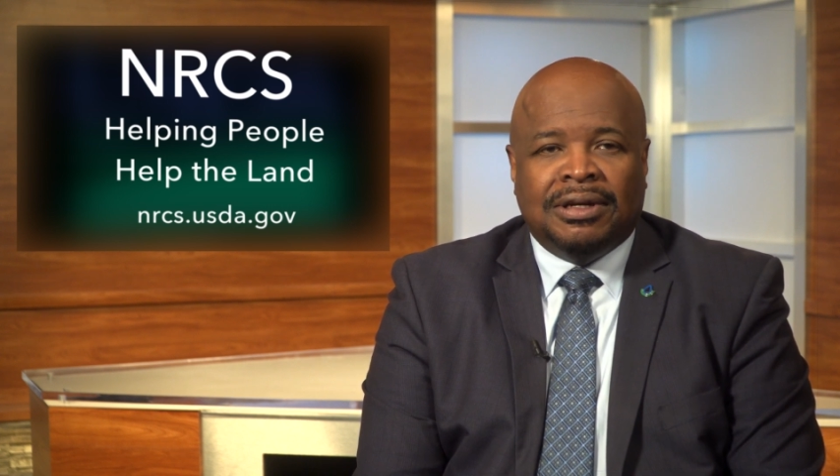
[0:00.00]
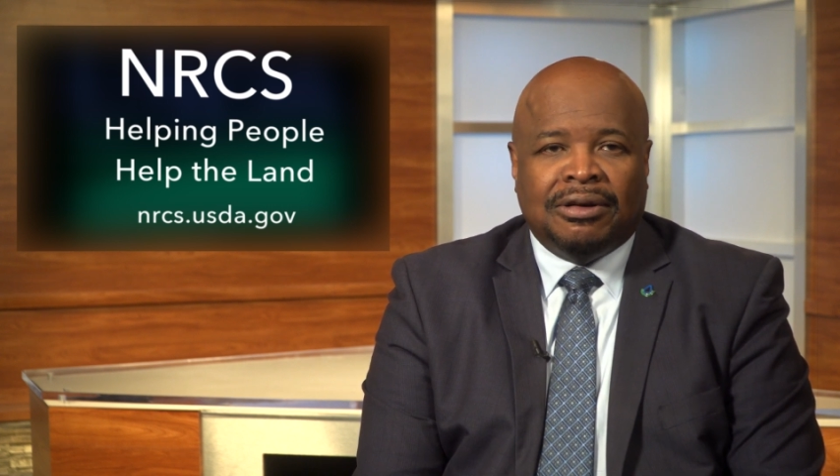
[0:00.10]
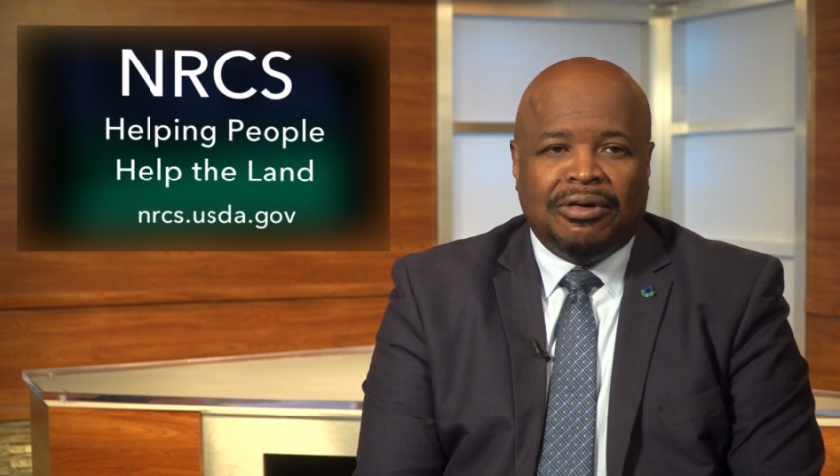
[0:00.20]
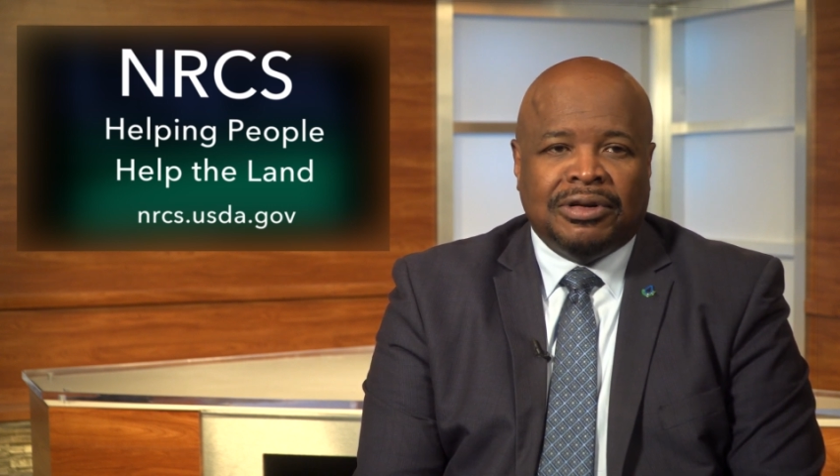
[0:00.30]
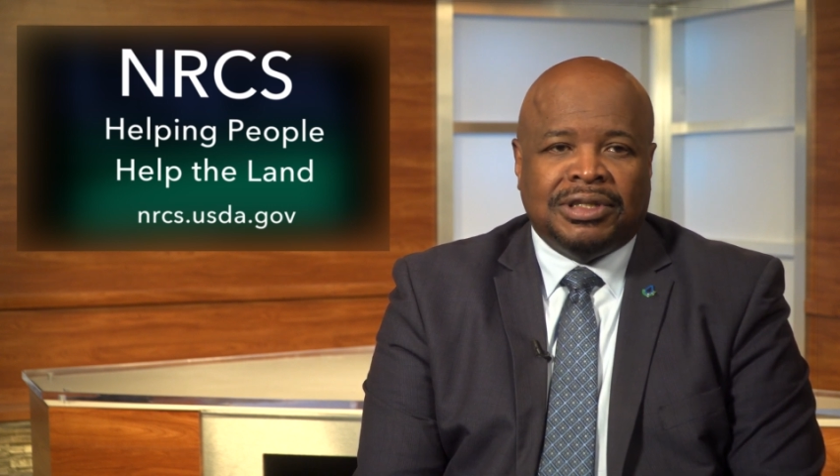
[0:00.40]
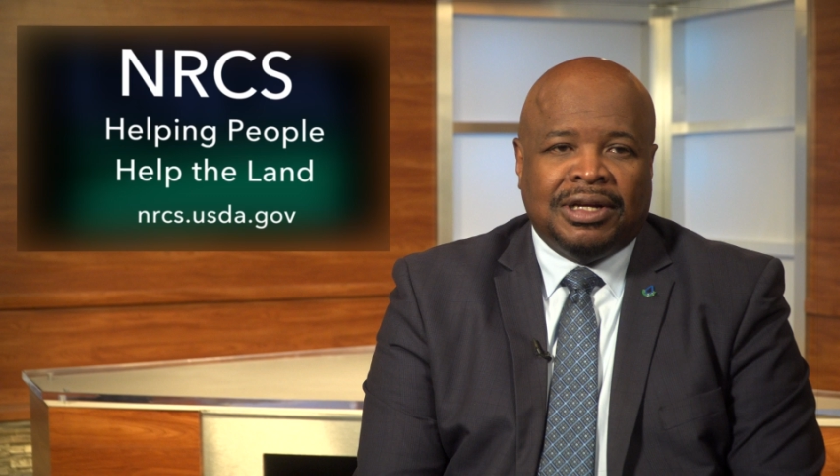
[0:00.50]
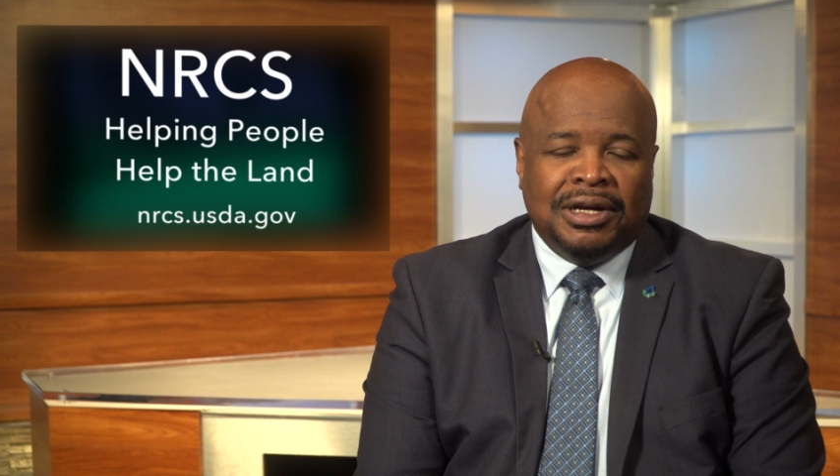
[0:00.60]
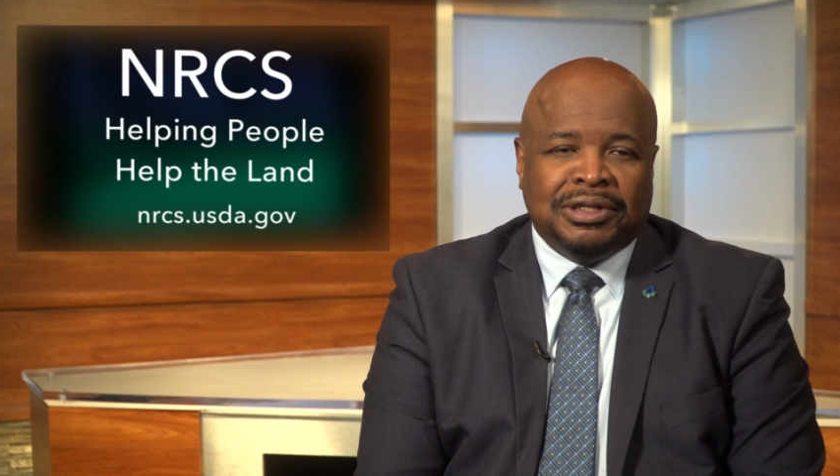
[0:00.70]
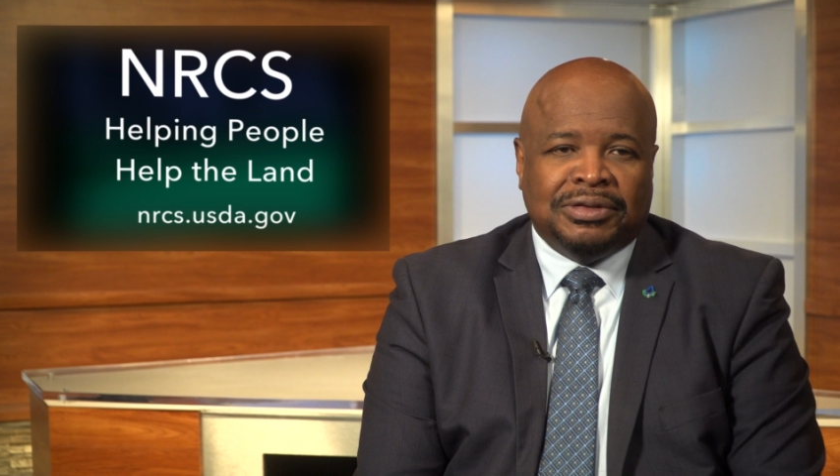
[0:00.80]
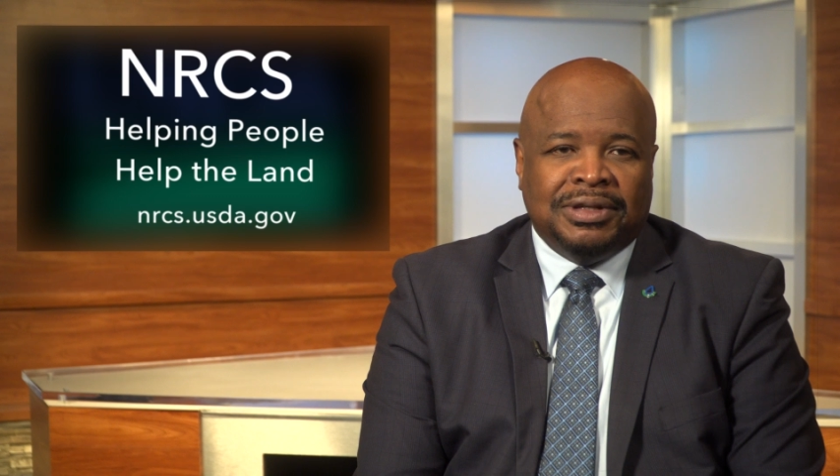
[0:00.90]
across the
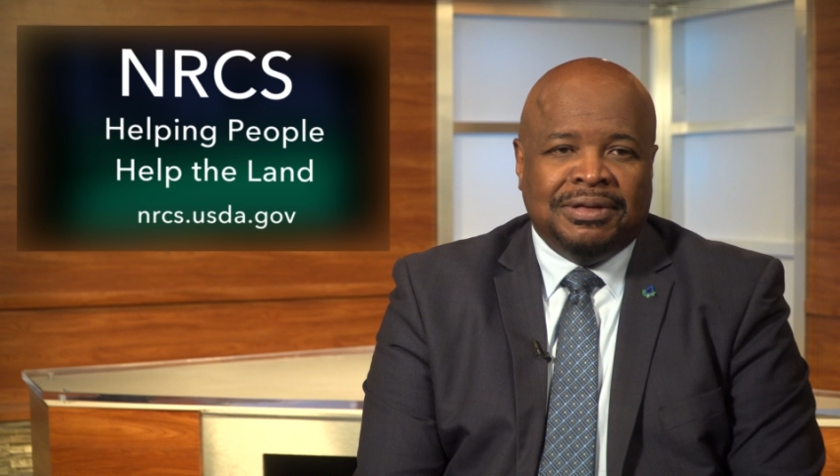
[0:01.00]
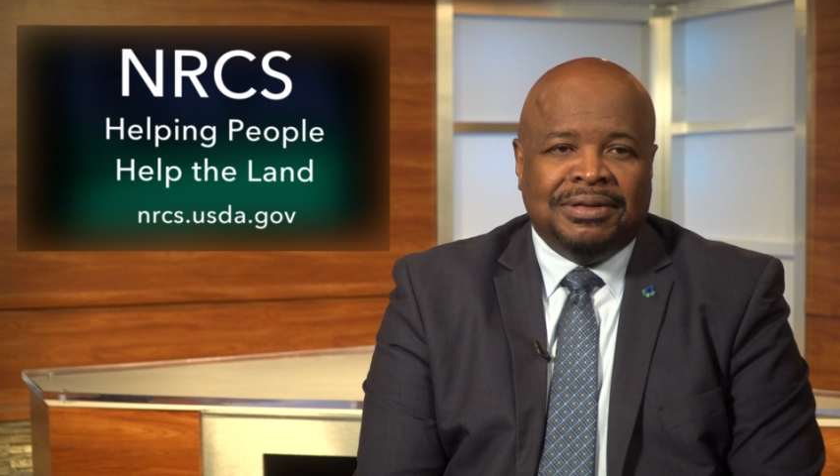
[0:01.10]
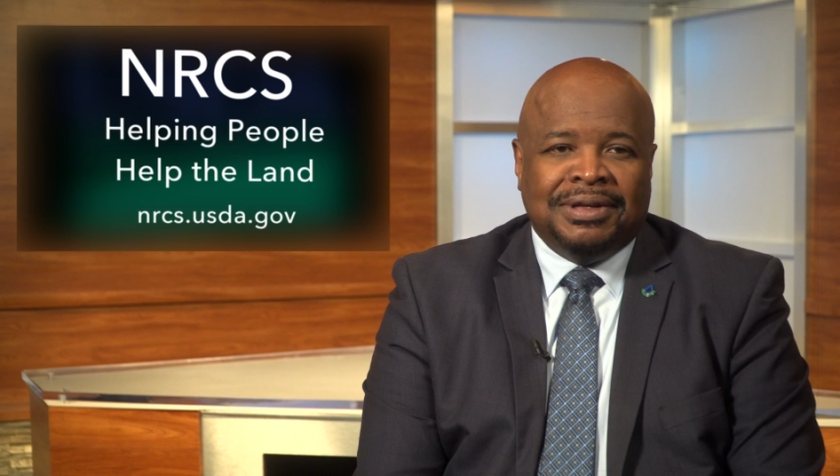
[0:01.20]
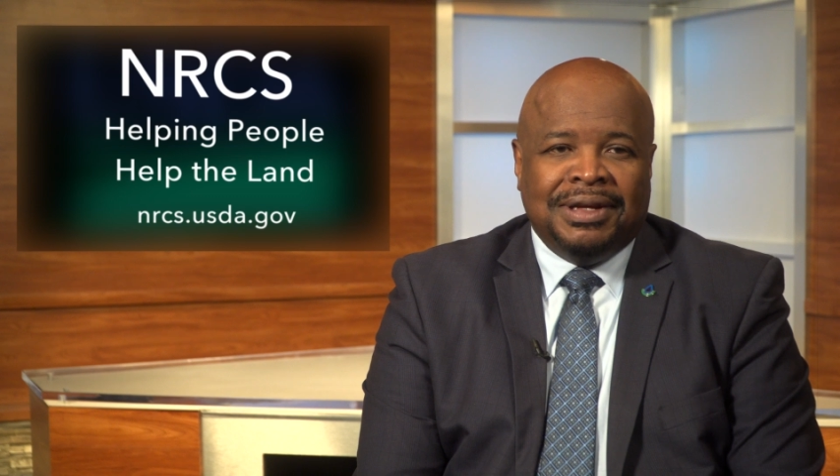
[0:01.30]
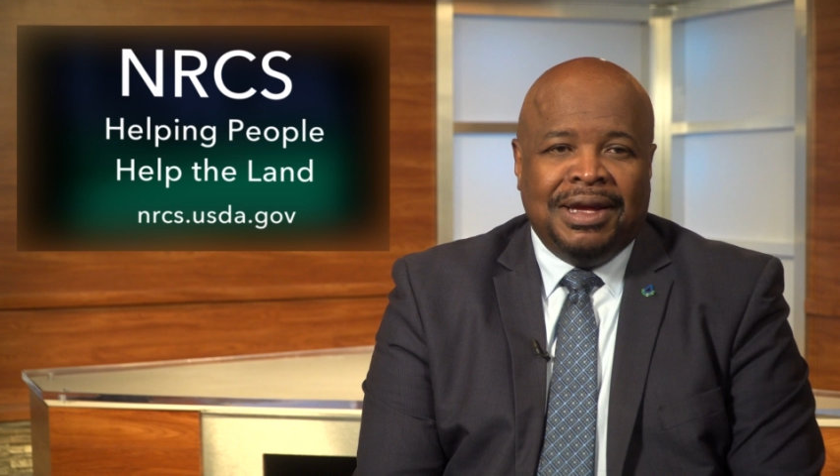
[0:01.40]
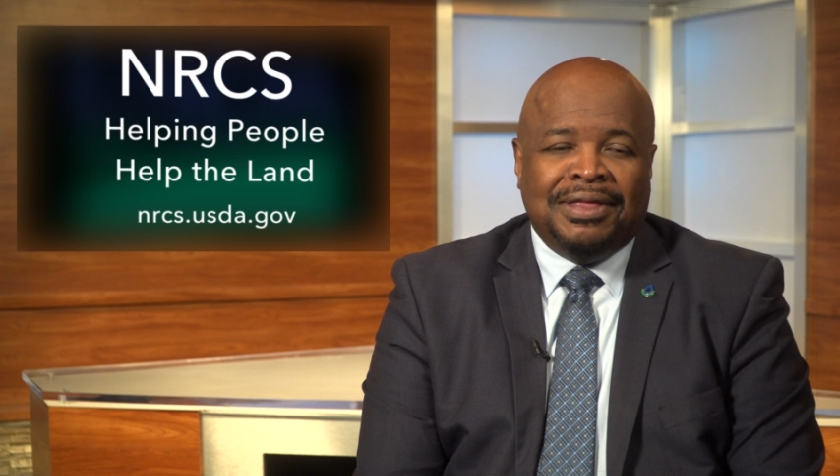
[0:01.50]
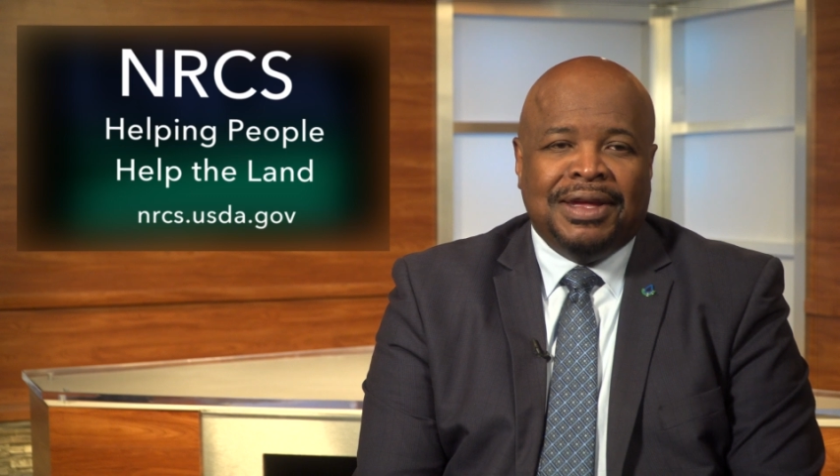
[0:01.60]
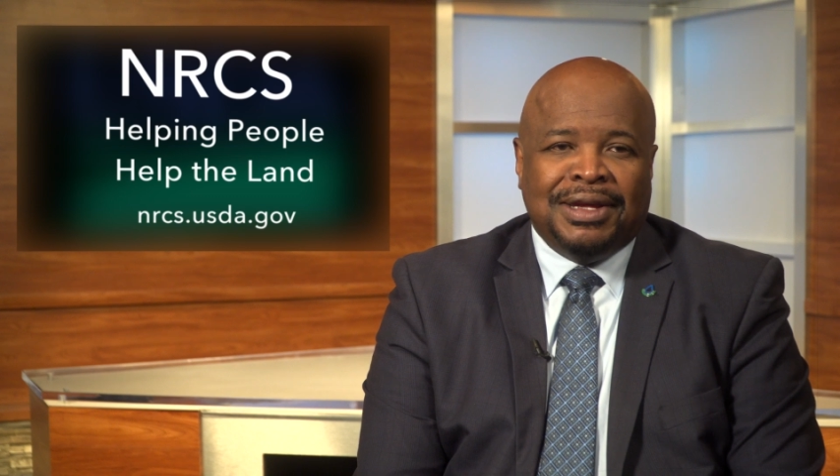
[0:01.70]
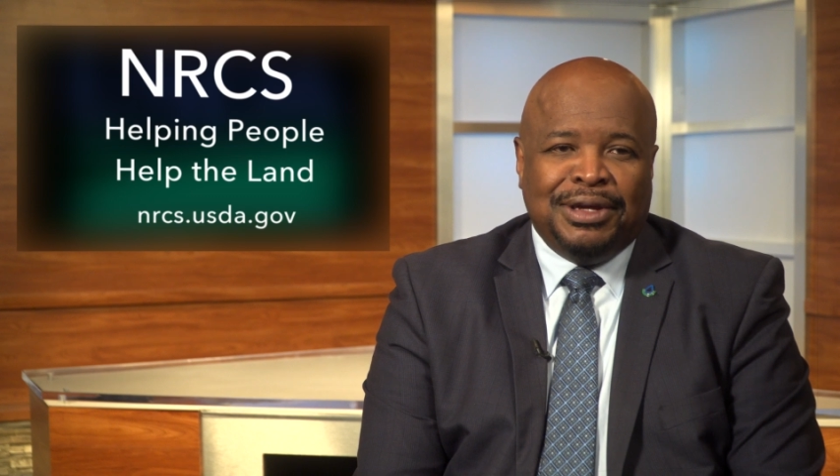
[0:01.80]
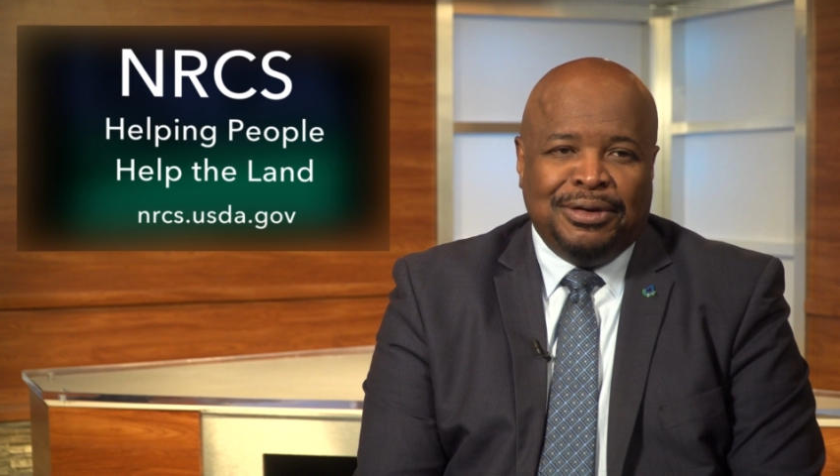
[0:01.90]
country.
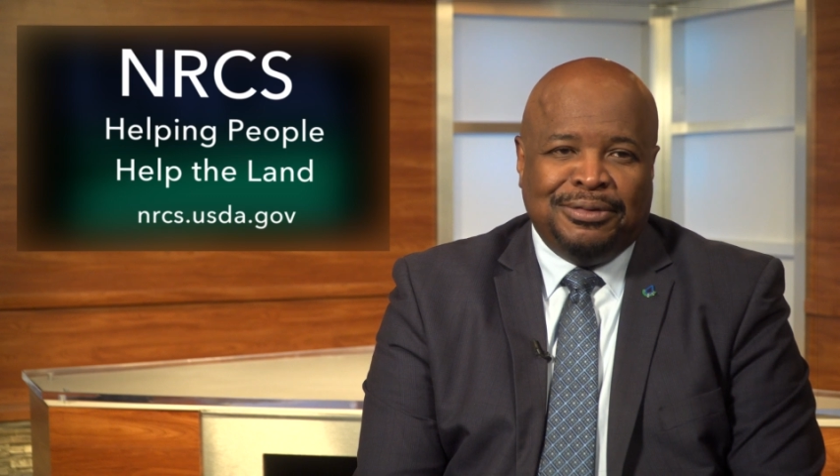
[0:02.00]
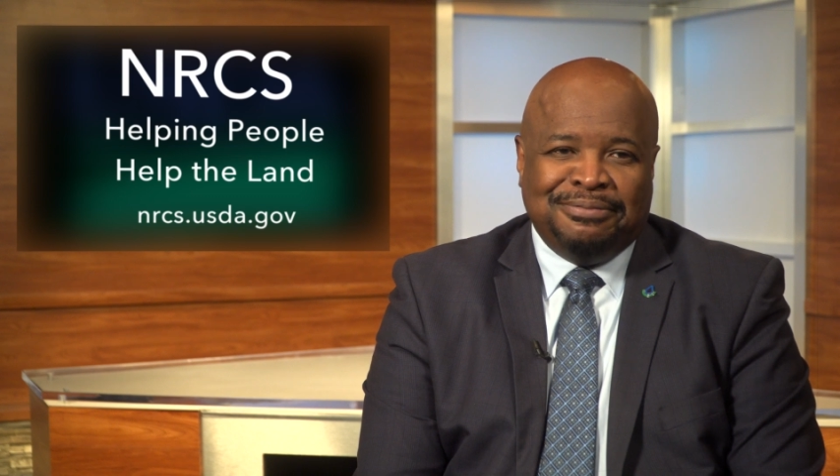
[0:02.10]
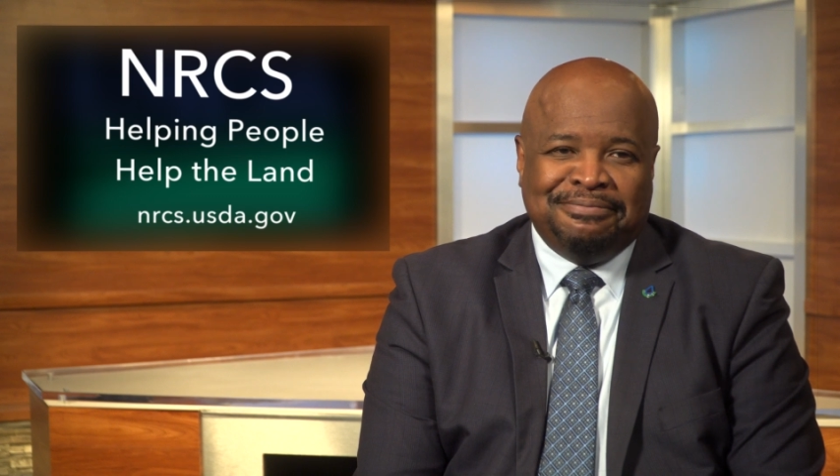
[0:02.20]
Thank you.